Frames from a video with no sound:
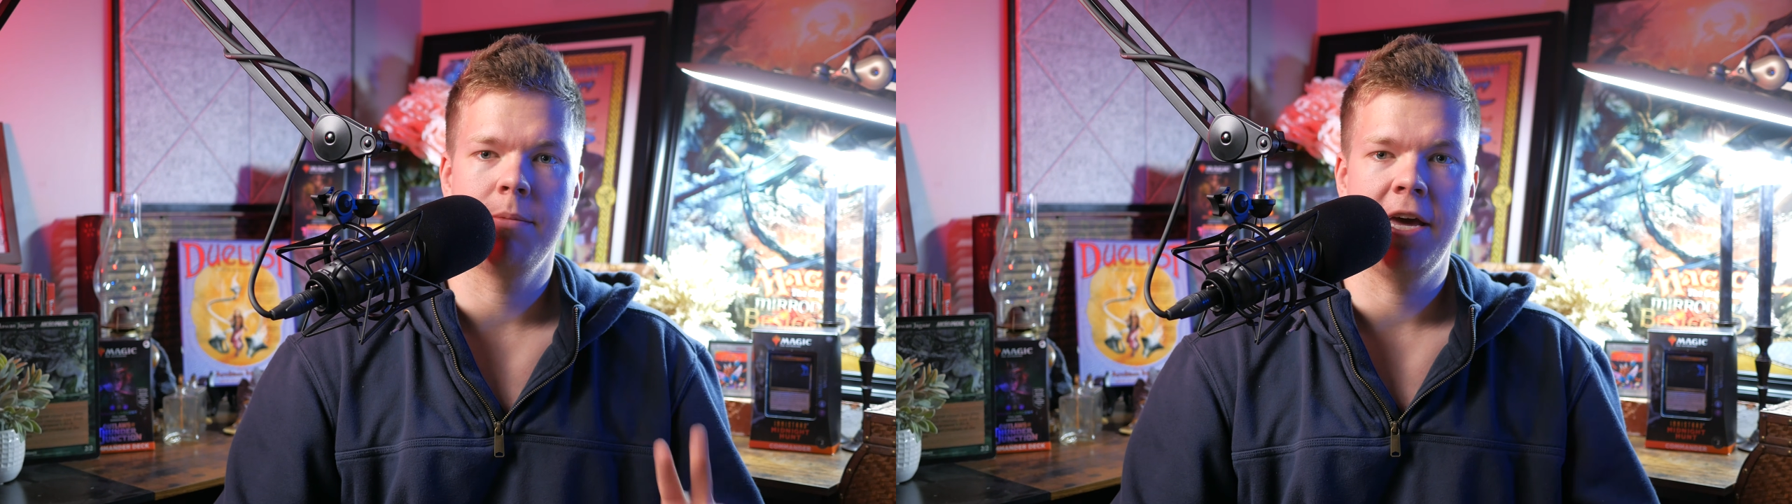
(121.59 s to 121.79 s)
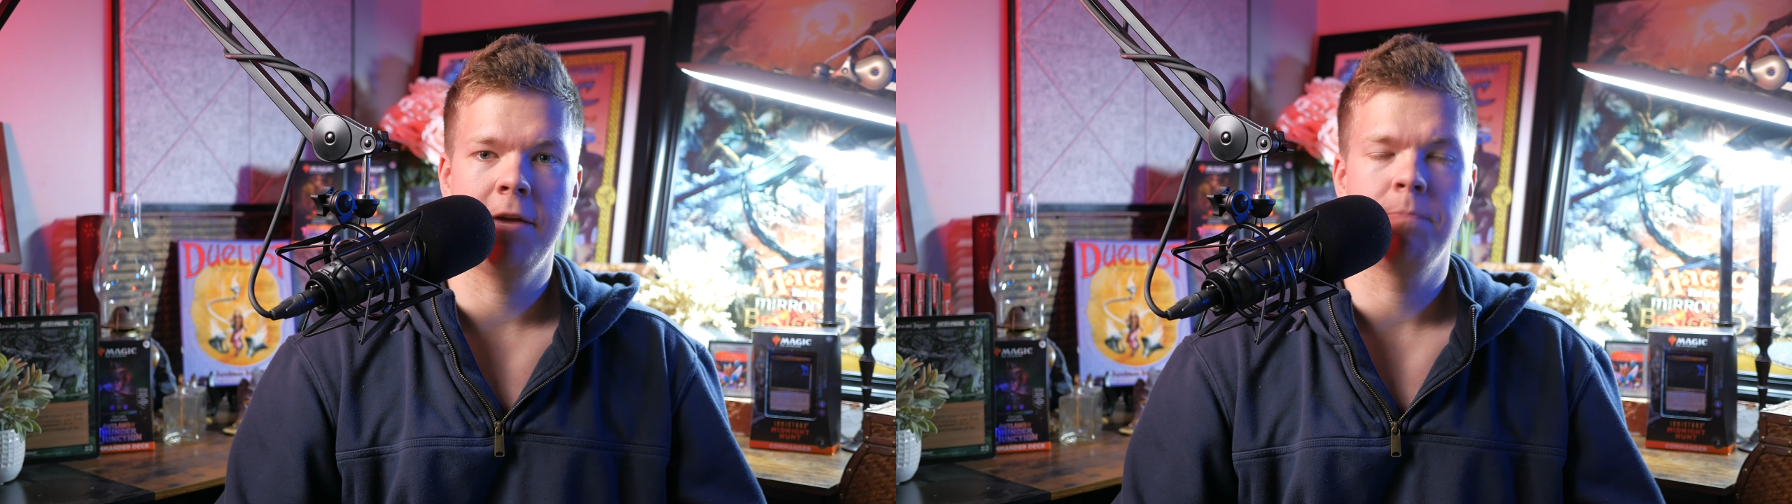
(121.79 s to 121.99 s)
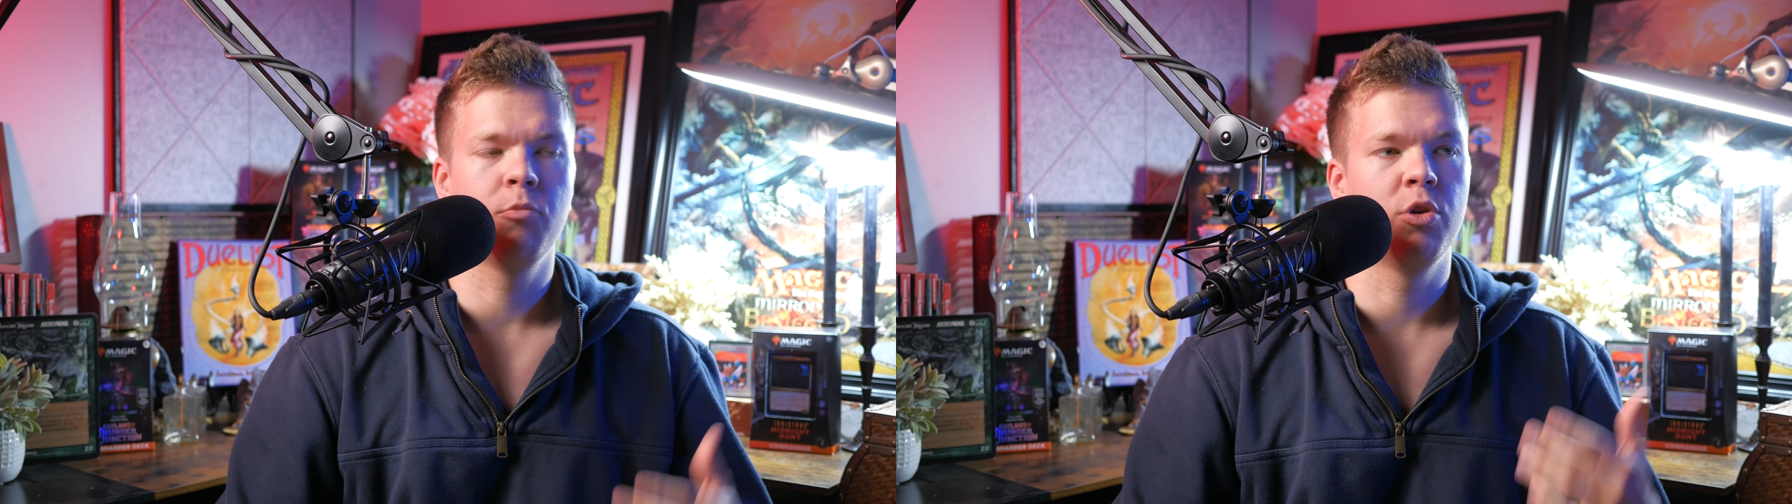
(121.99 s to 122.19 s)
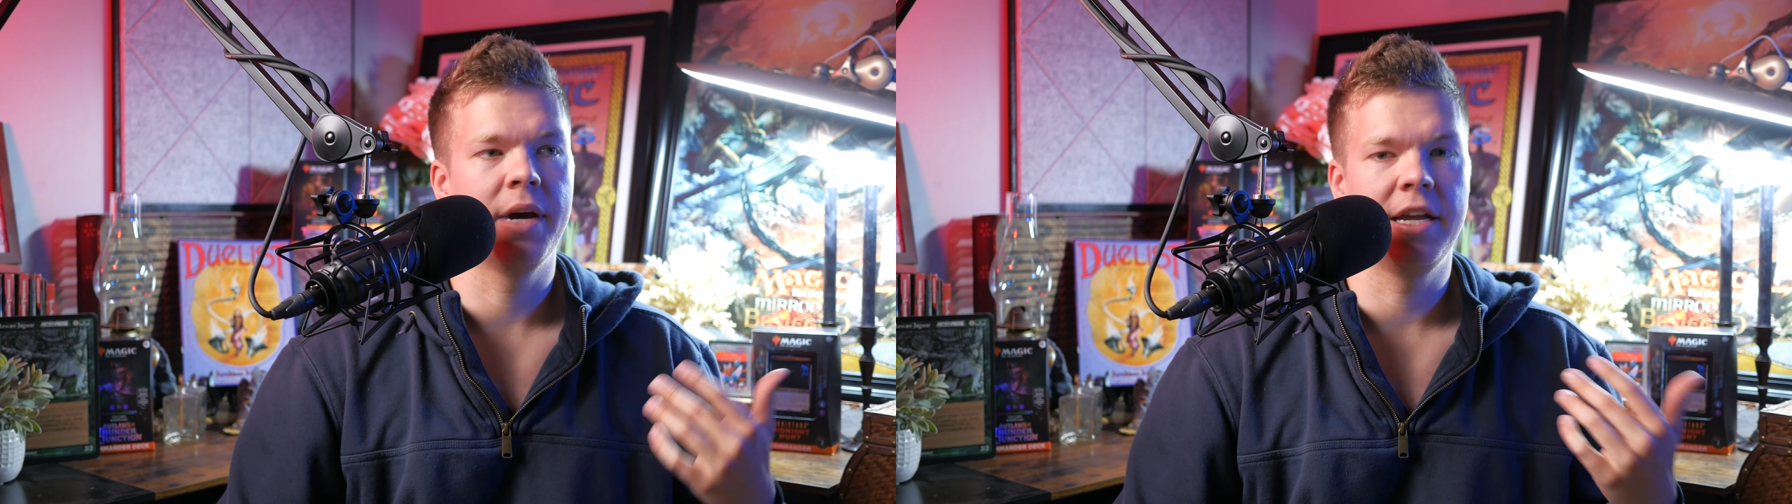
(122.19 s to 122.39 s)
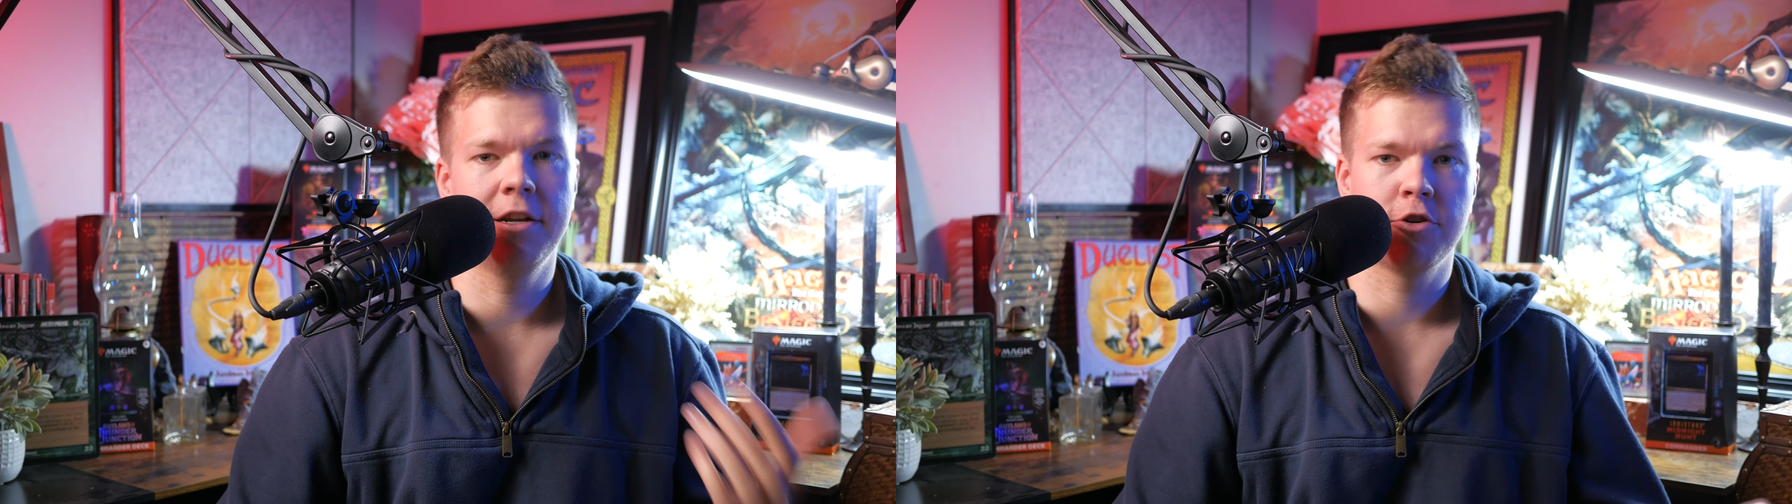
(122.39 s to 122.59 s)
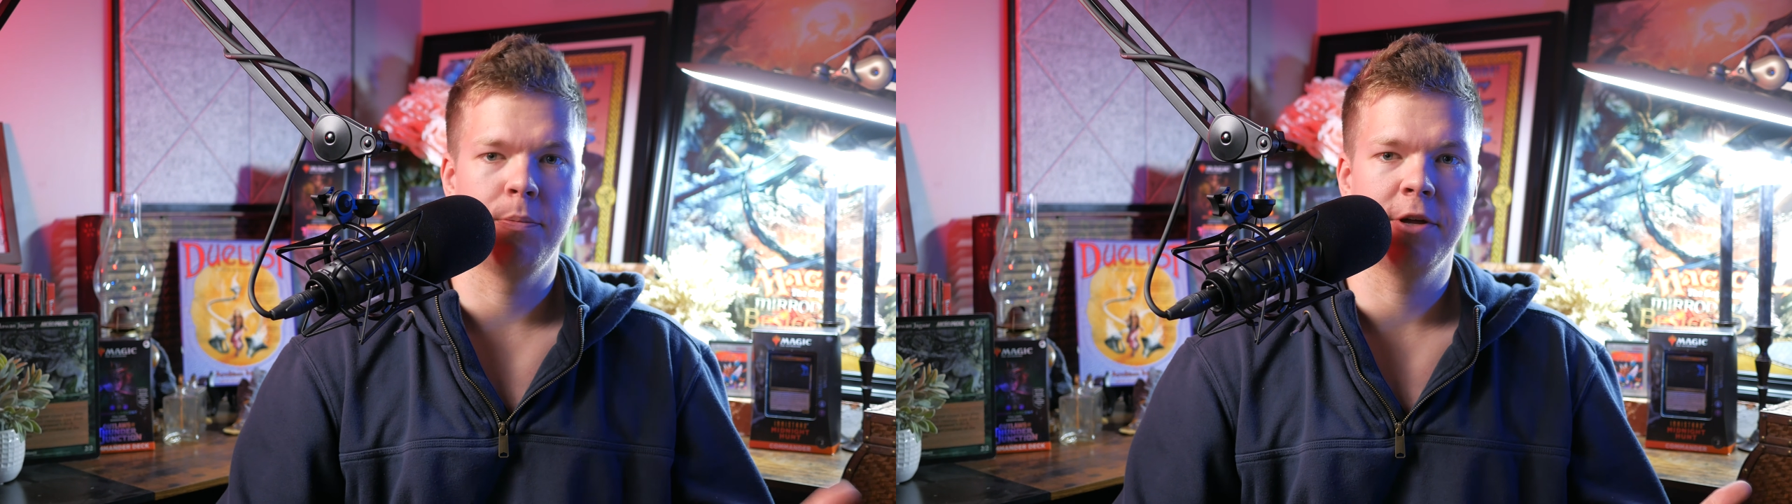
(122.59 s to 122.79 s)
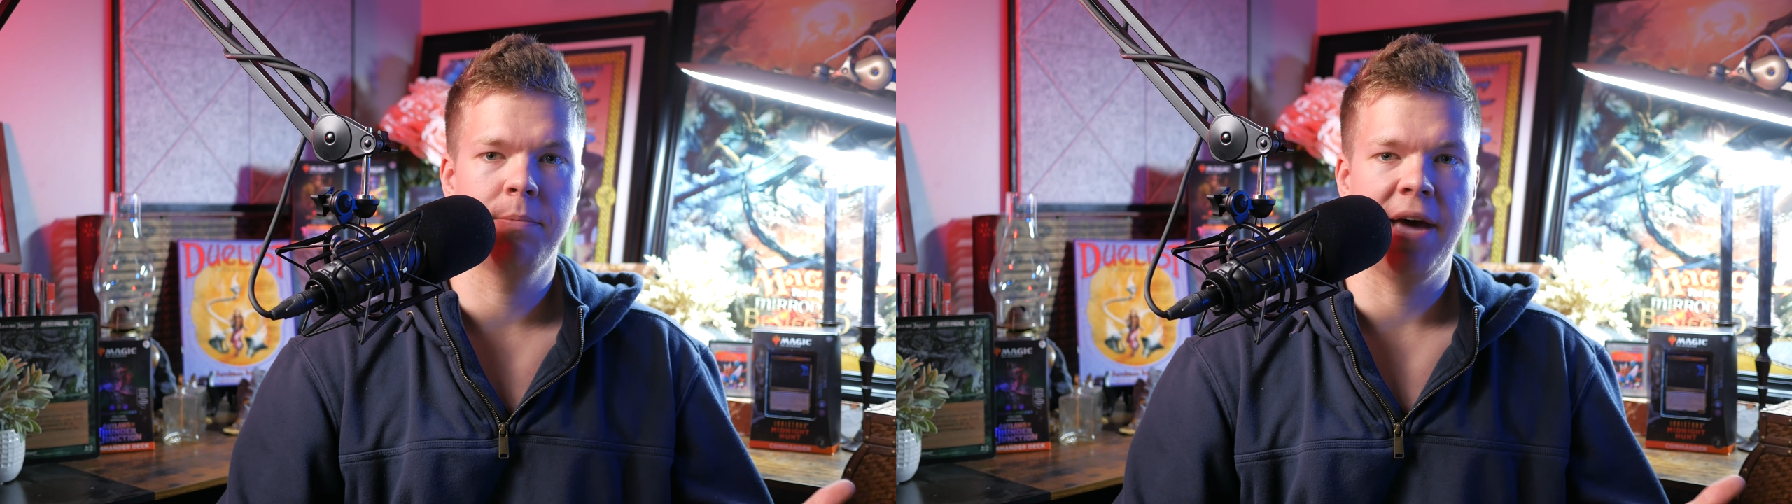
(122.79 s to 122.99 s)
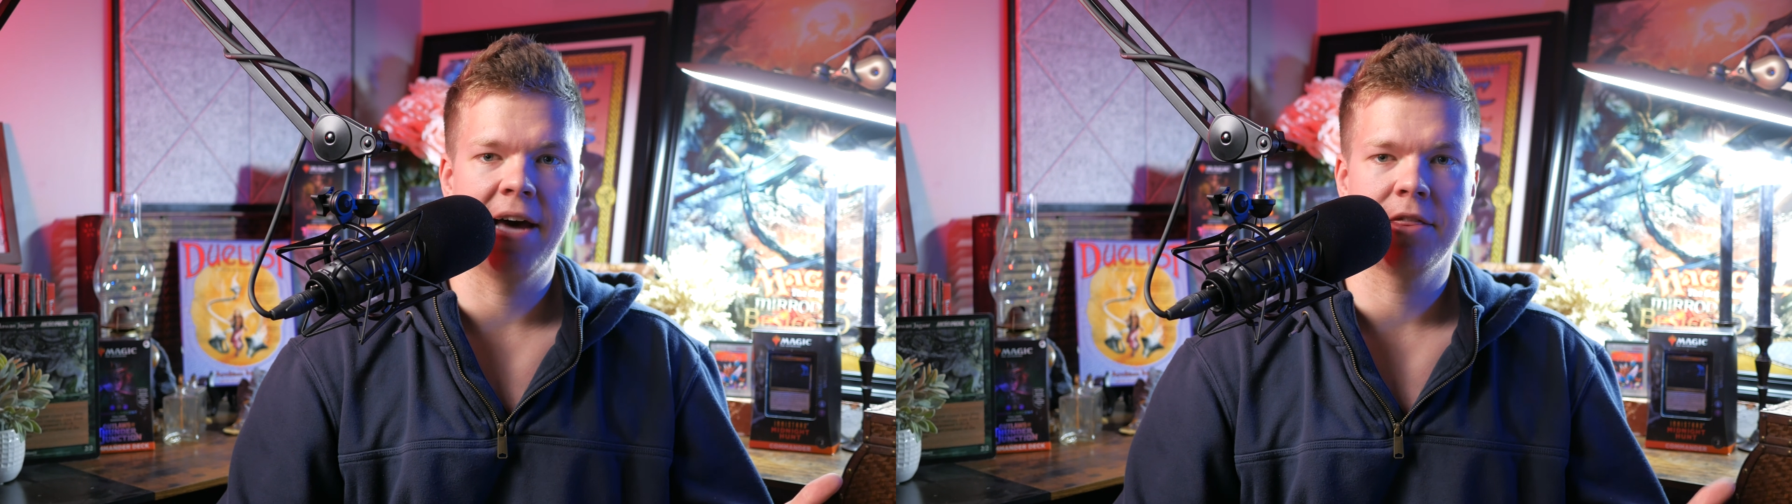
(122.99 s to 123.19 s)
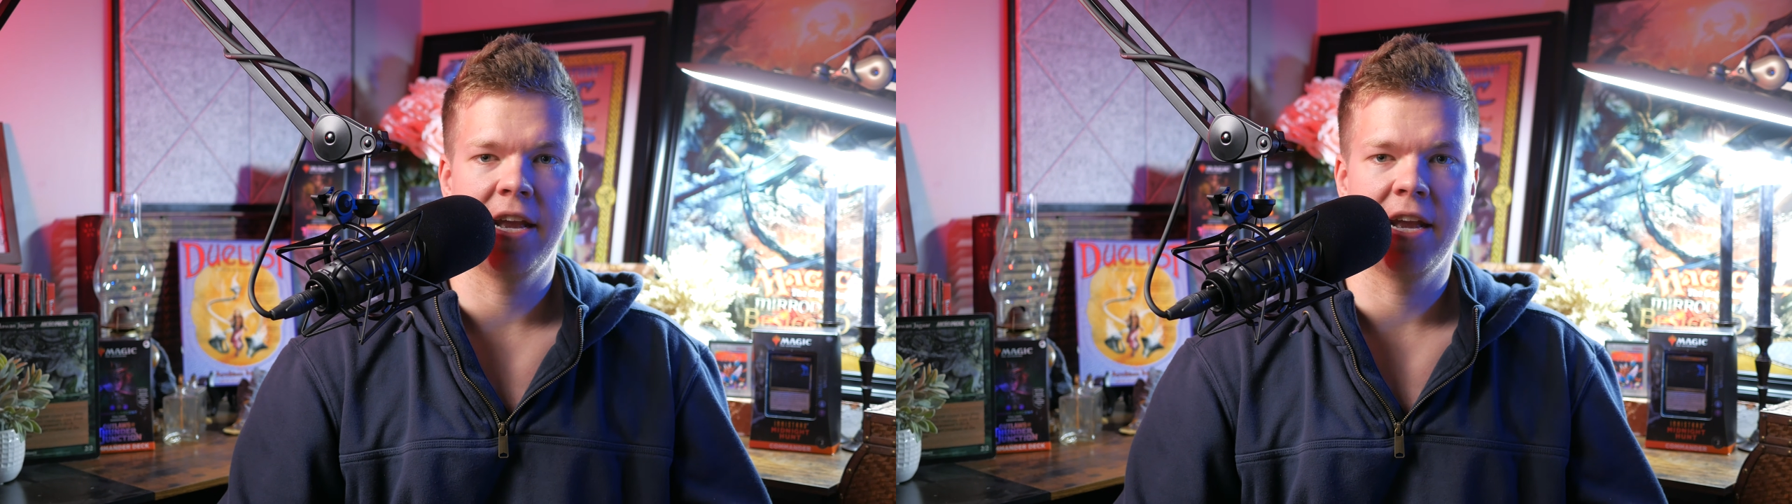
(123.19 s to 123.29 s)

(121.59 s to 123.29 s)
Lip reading: made with my initial build path.